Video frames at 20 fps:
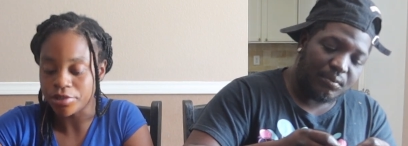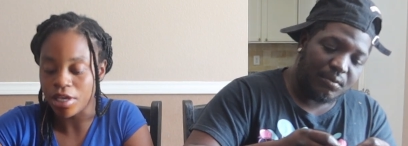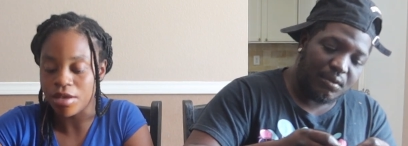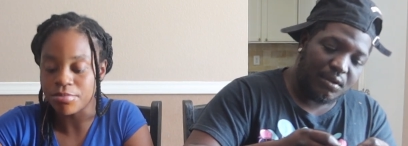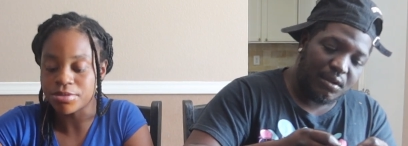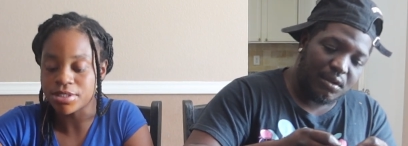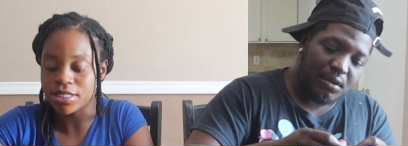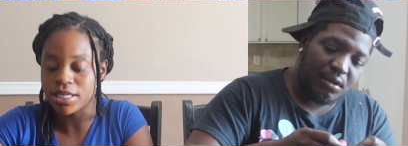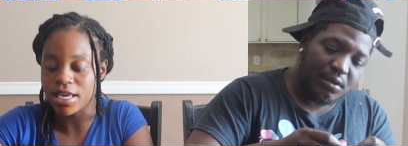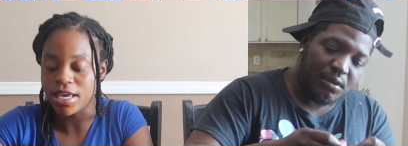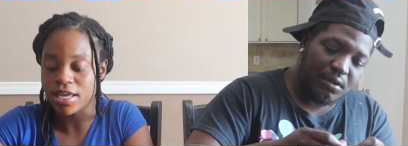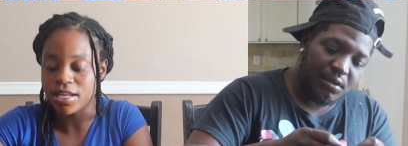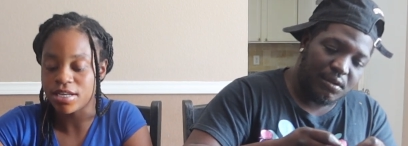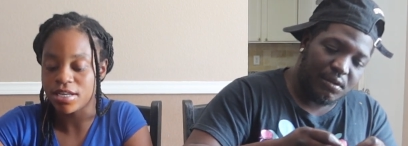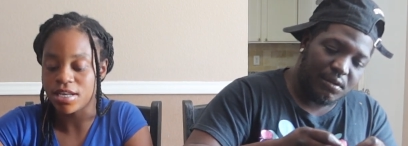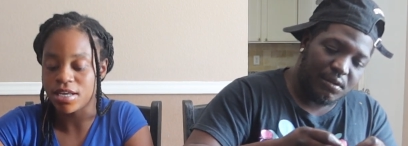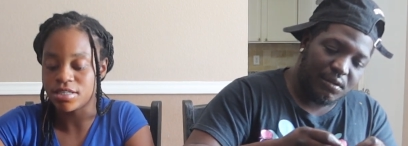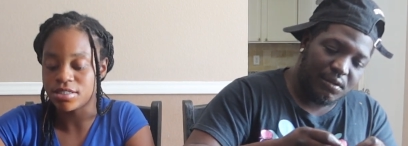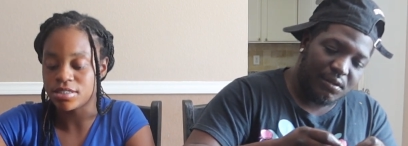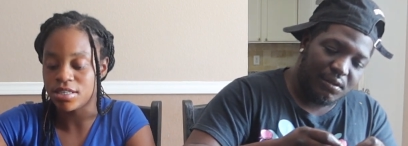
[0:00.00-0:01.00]
Speaker 1: I'm scared
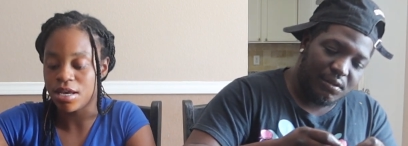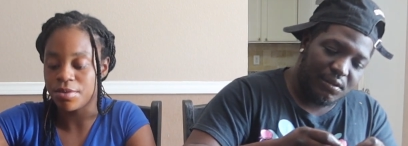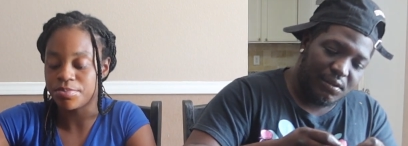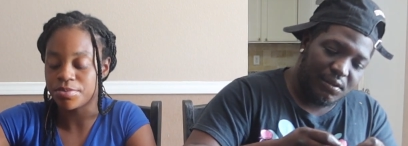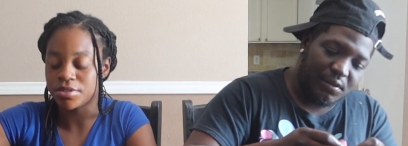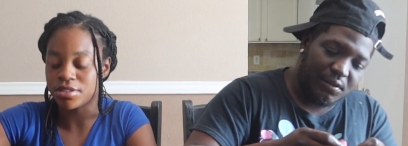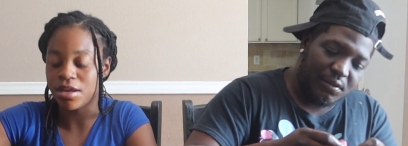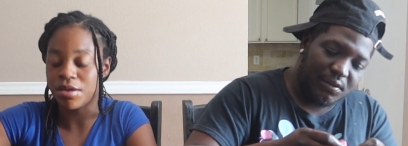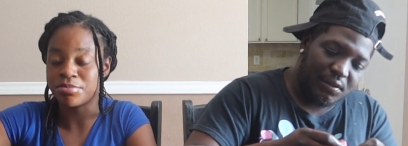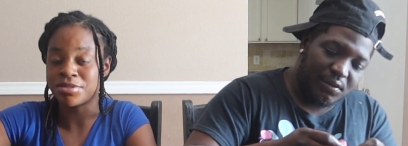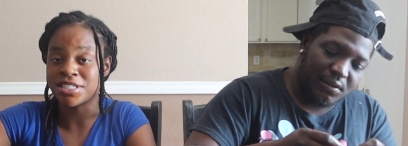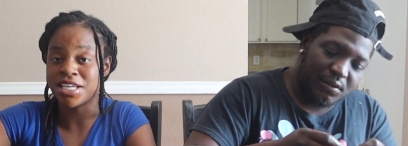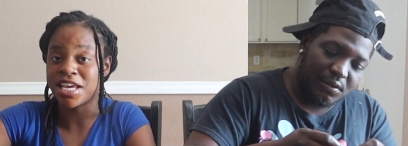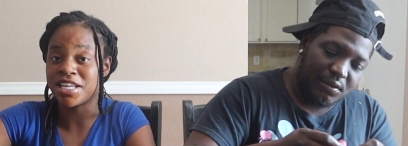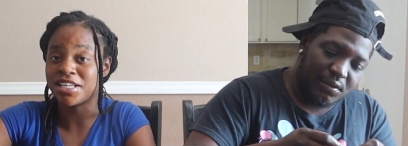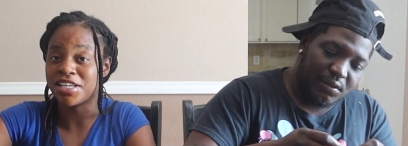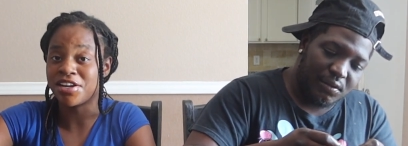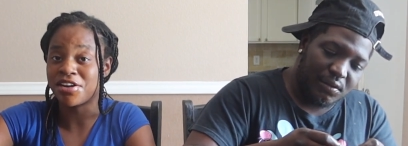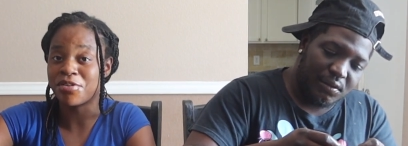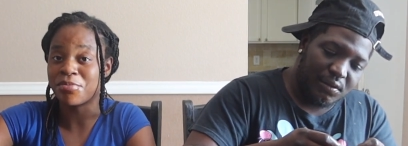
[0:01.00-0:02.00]
of that type of stuff. I'm
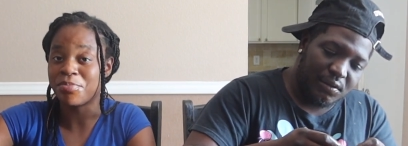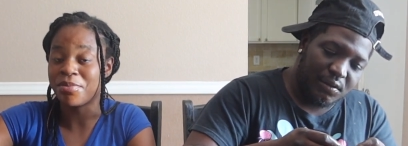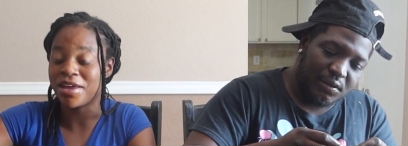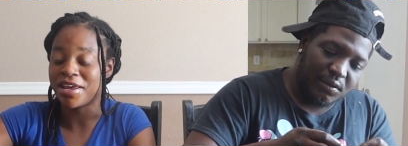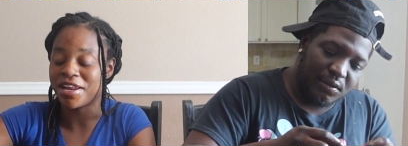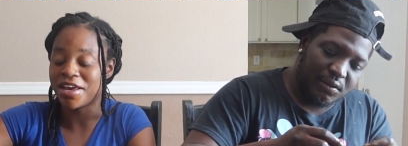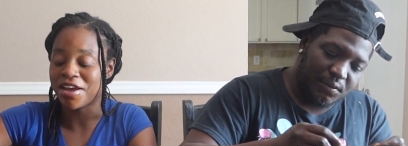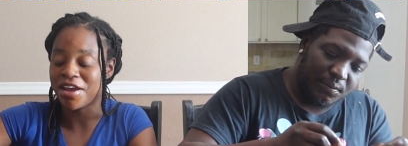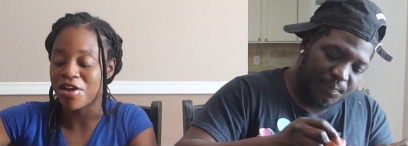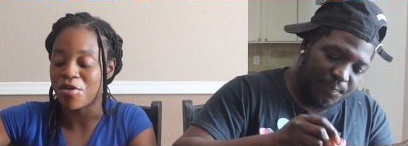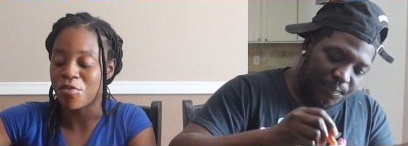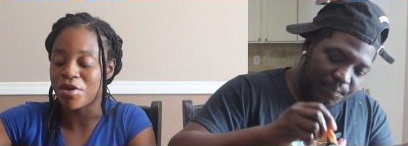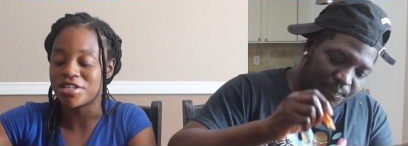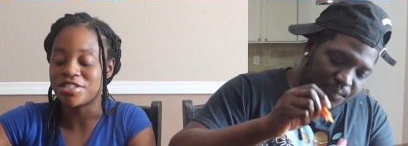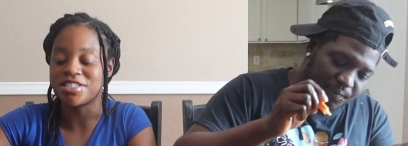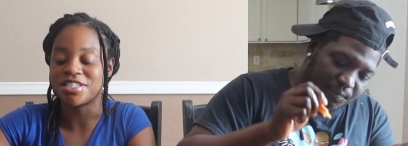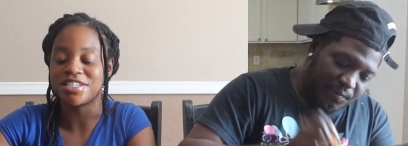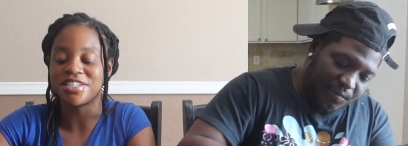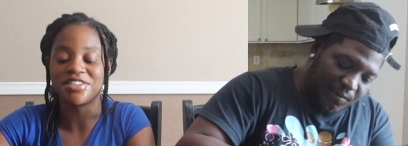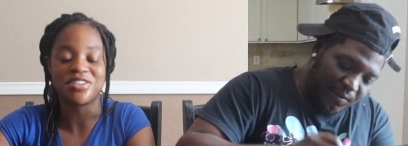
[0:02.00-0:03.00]
scared to get on the plane. I can't
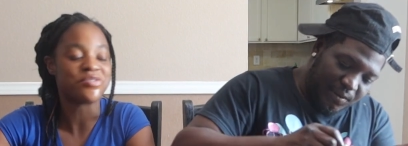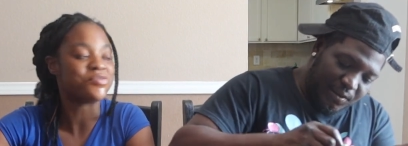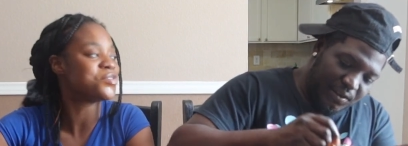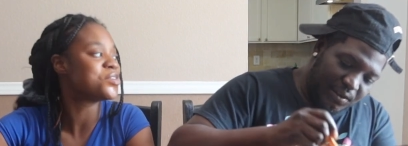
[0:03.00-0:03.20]
wait till you